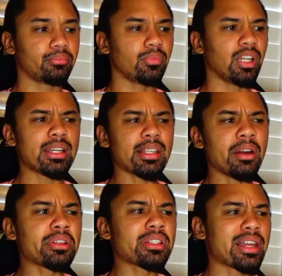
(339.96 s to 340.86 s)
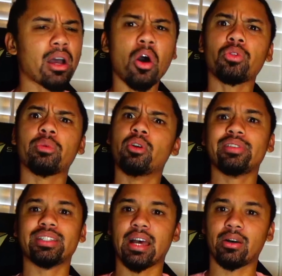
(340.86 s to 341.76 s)
because I was like, oh, the
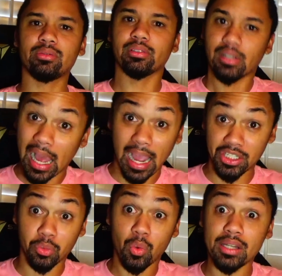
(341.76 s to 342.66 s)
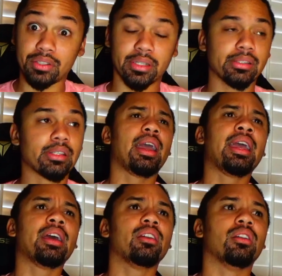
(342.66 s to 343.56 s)
movie's out. I should watch this.
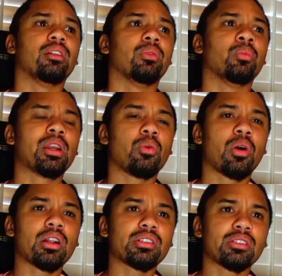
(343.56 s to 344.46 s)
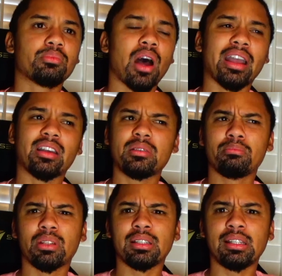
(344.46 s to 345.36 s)
And when I watched this, I couldn't
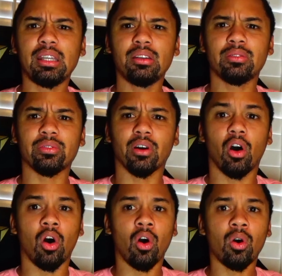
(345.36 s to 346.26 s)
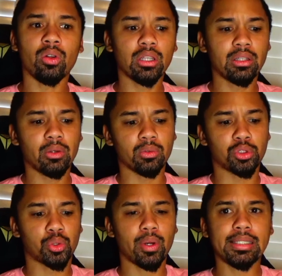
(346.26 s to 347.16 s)
believe all the little
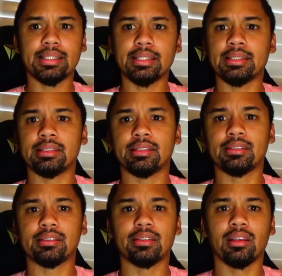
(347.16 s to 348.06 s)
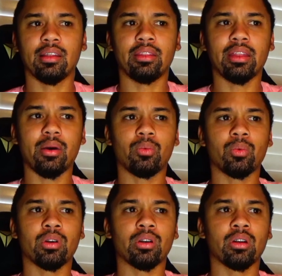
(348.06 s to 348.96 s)
choices that
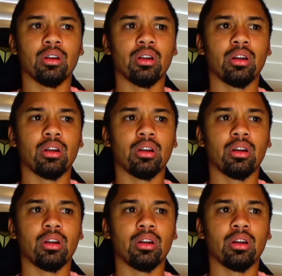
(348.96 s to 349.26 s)
were